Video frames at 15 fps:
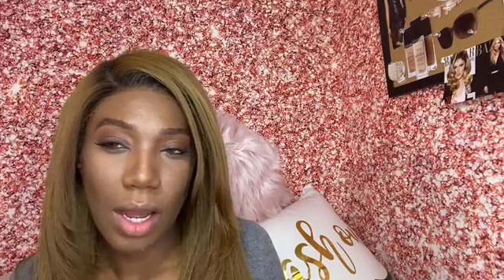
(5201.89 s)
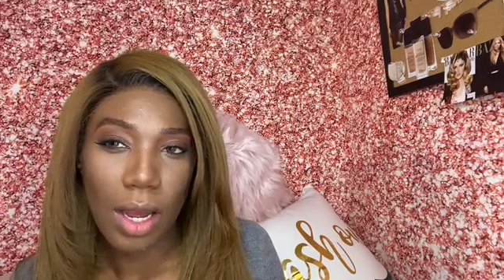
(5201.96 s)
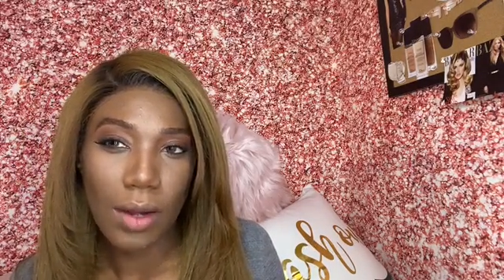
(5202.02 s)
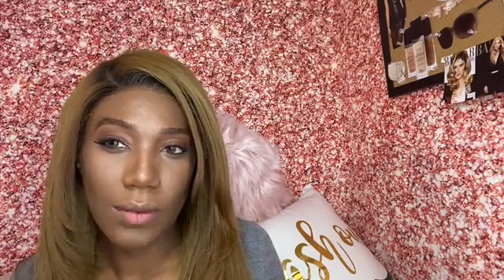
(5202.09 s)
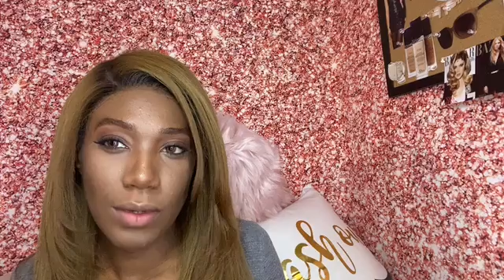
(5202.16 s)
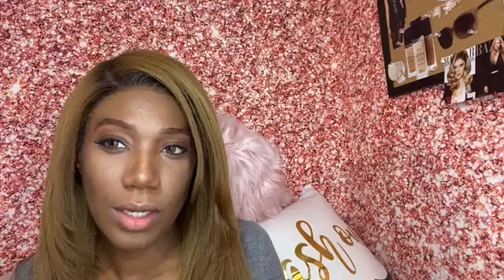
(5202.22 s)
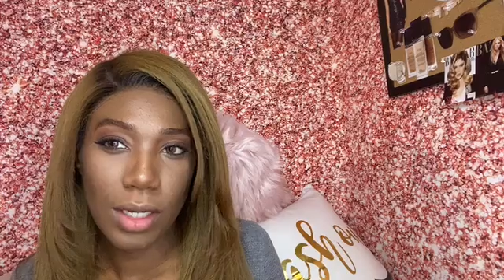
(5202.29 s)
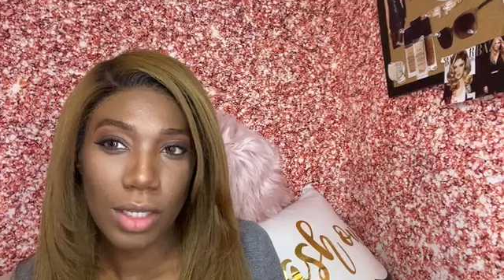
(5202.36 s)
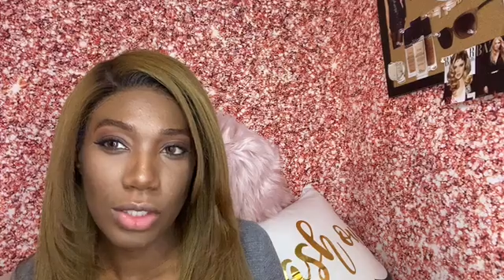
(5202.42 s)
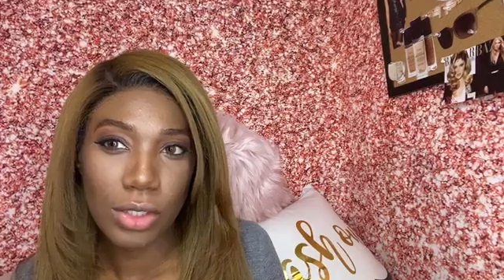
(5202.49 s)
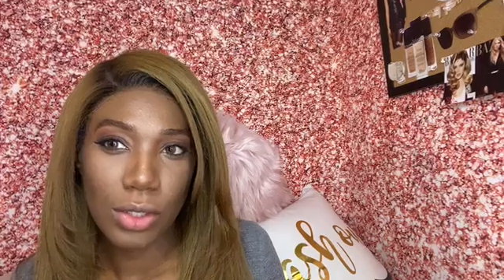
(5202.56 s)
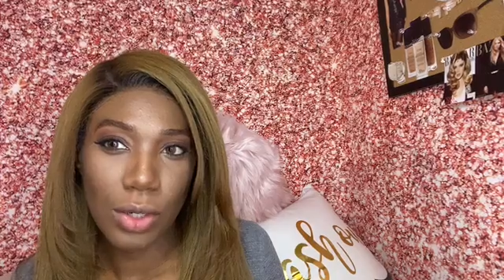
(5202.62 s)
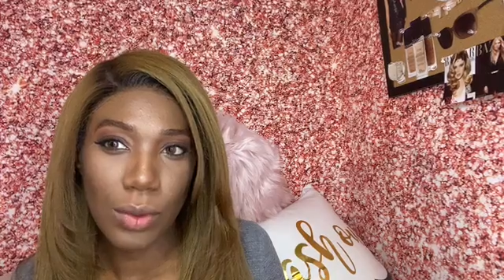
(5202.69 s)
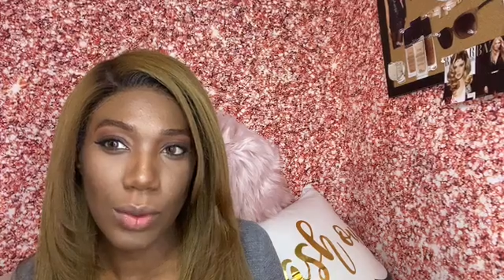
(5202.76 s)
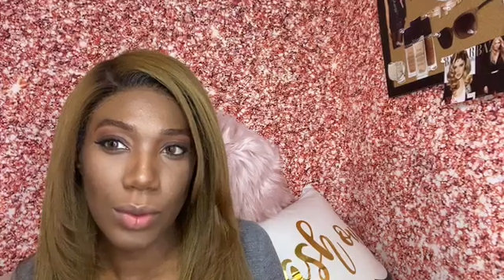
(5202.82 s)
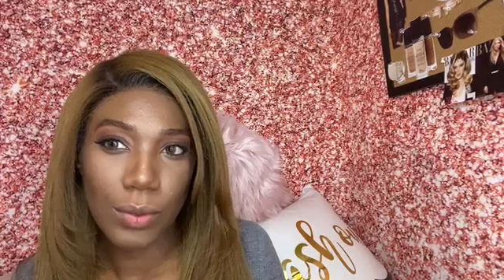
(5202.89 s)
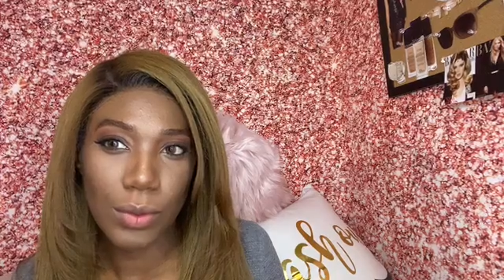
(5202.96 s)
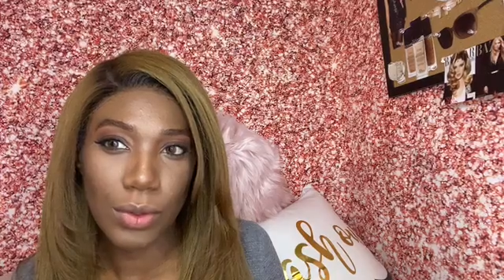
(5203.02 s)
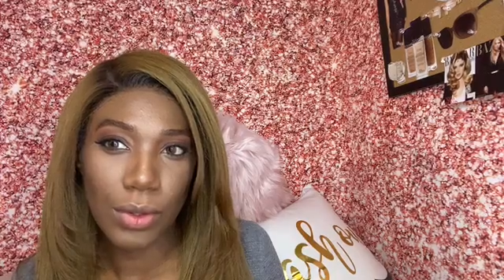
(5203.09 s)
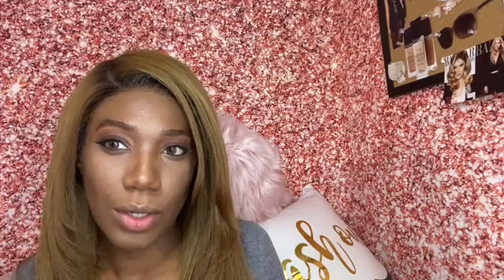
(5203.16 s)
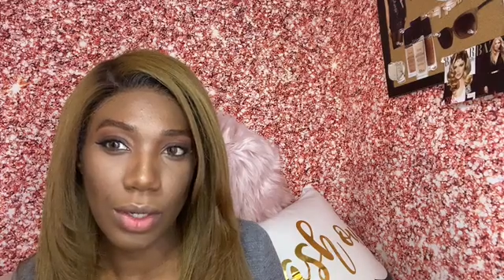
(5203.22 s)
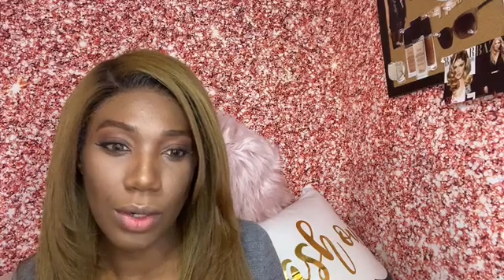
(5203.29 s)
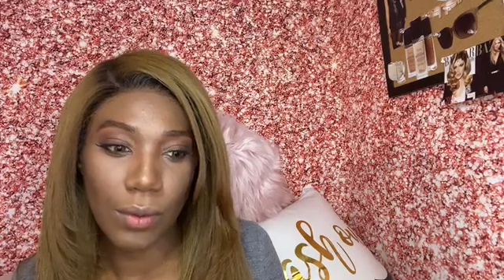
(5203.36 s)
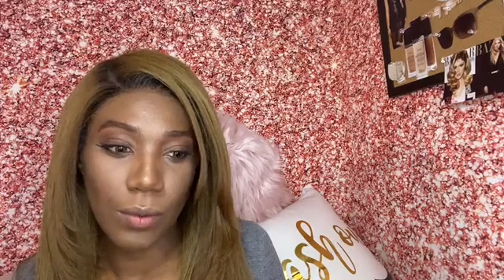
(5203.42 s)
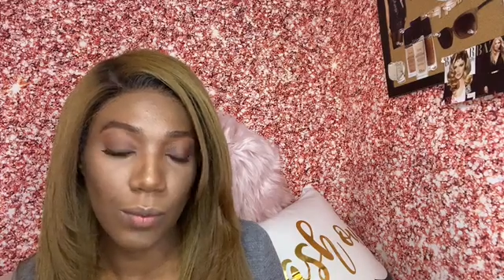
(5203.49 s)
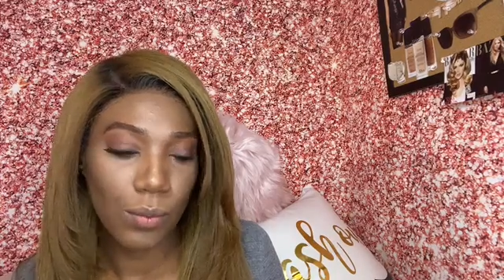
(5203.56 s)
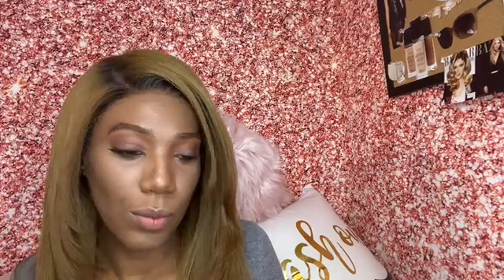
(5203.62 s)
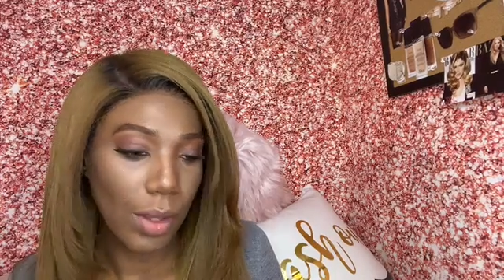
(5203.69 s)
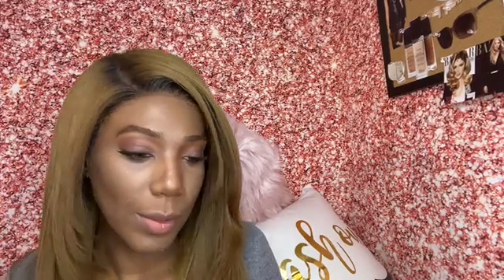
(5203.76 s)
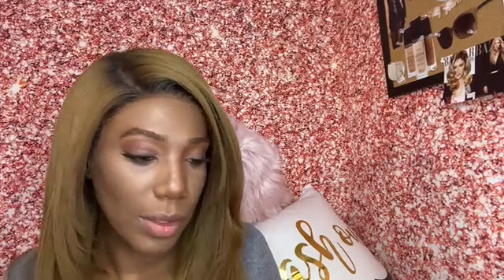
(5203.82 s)
I feel like I should go in with like a.
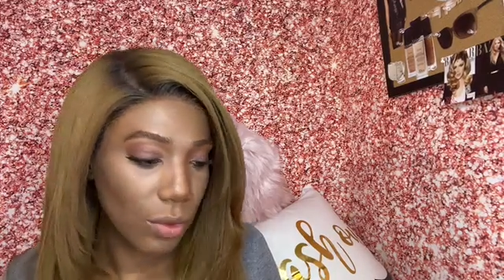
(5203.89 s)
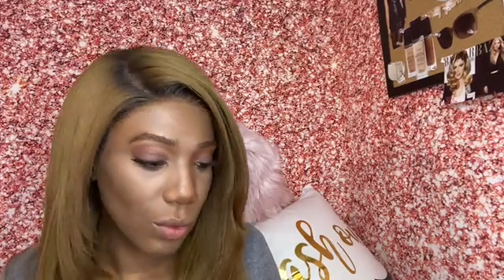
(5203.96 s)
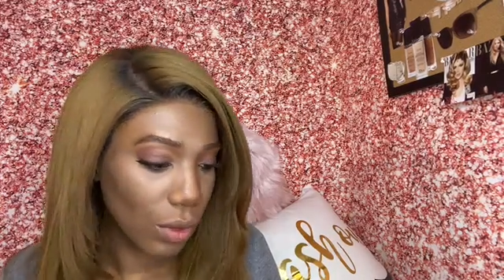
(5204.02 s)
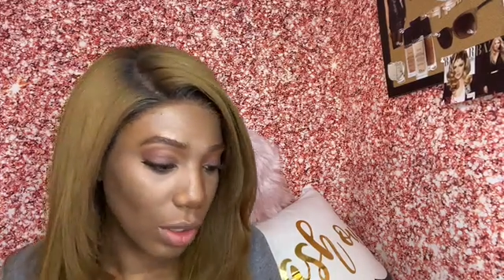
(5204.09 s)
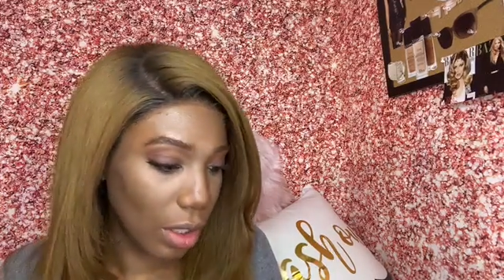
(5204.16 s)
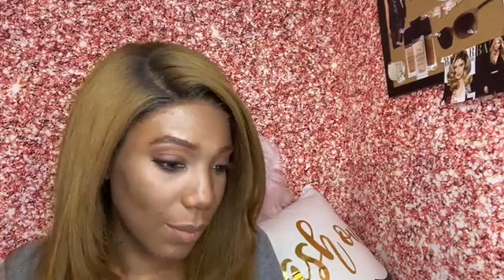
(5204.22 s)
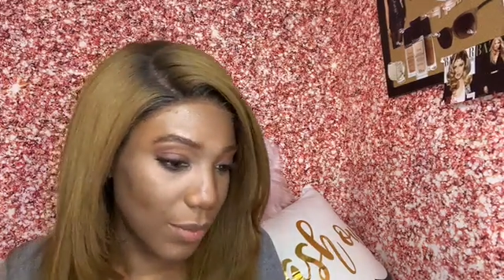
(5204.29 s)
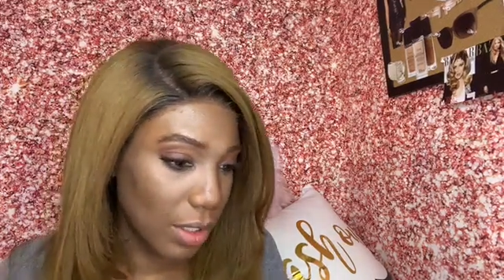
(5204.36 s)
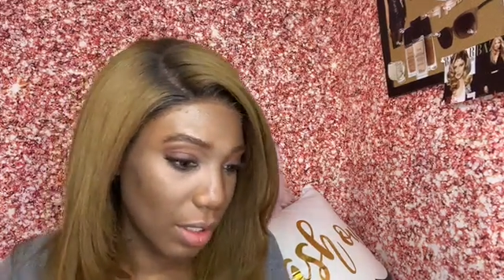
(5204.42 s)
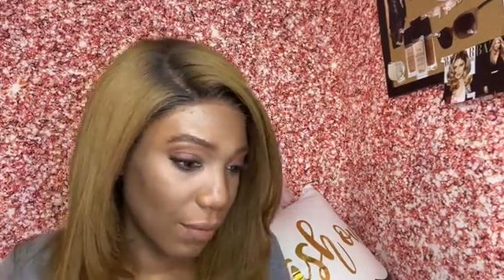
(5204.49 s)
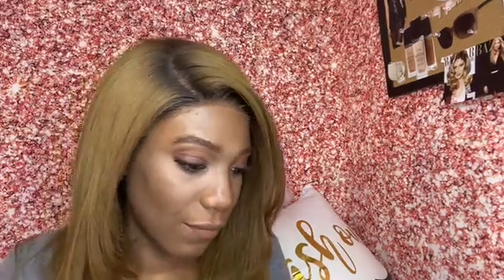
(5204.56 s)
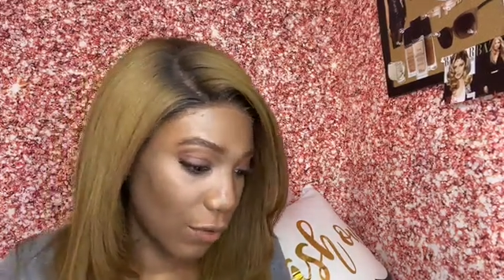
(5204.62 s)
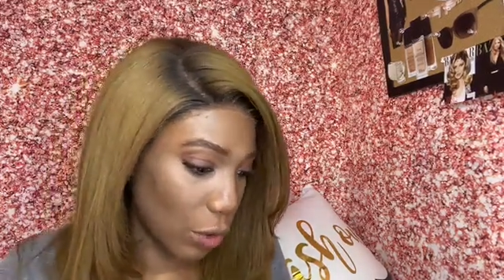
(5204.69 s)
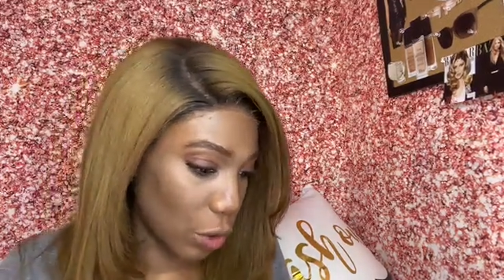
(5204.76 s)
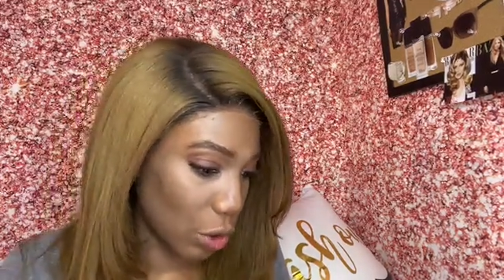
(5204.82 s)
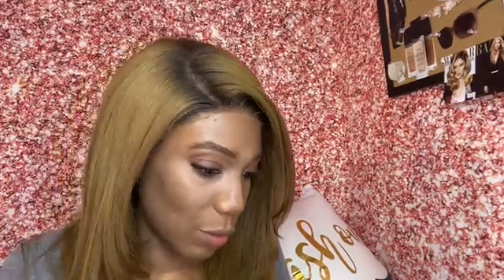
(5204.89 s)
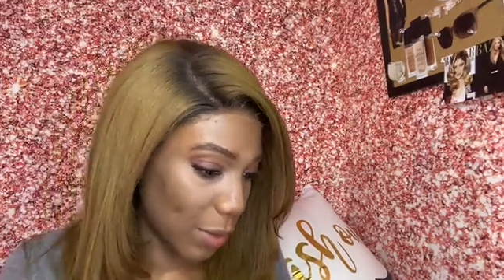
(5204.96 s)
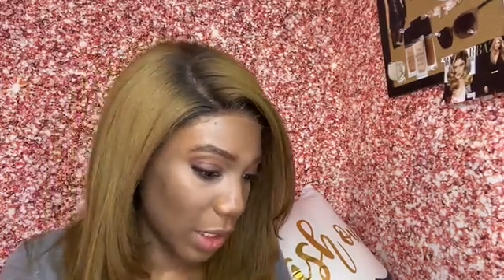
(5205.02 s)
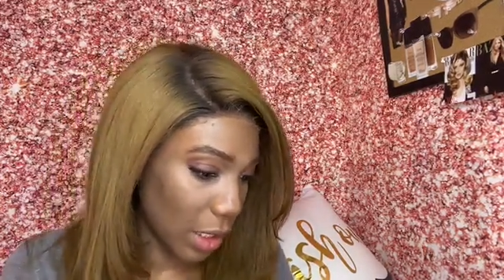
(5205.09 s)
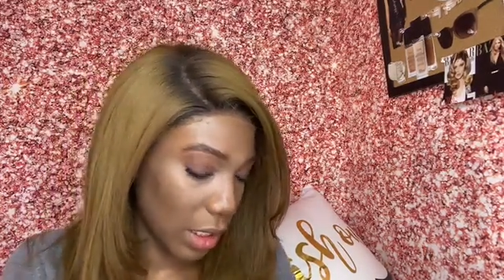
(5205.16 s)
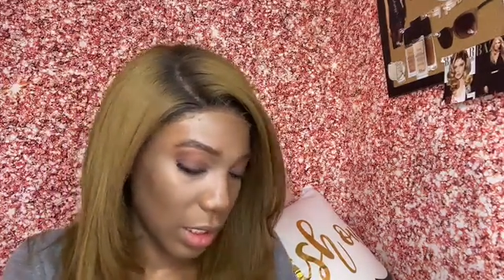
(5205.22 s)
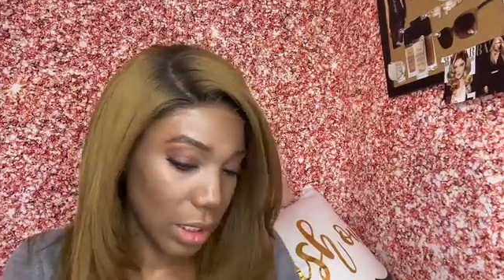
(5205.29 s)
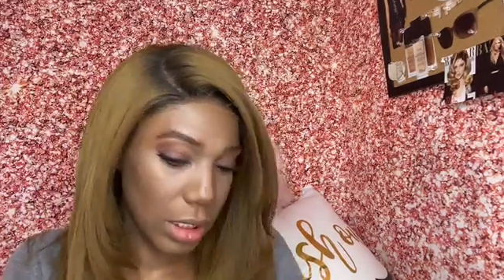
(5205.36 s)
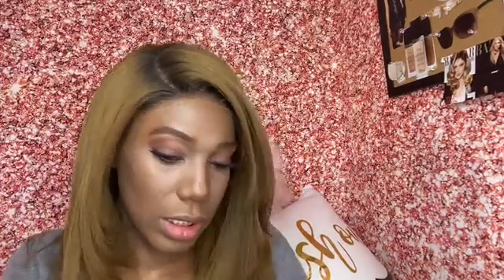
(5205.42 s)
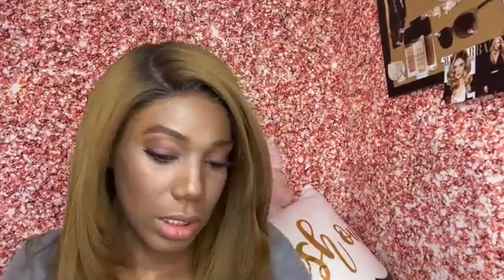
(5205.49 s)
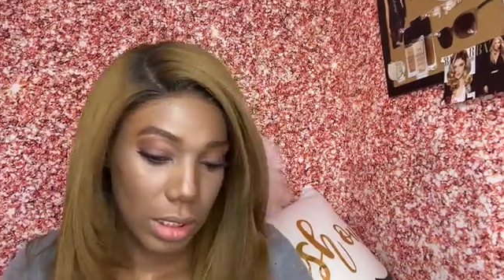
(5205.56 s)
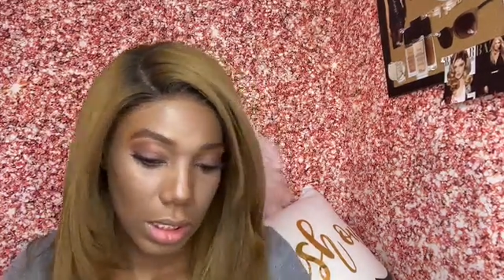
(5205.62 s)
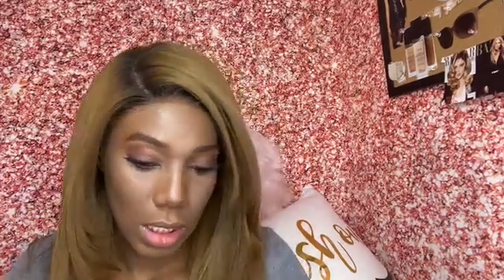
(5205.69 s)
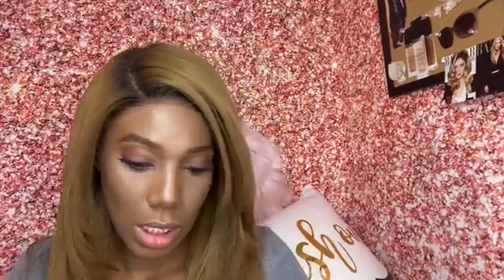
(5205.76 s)
Let me do the lipstick first because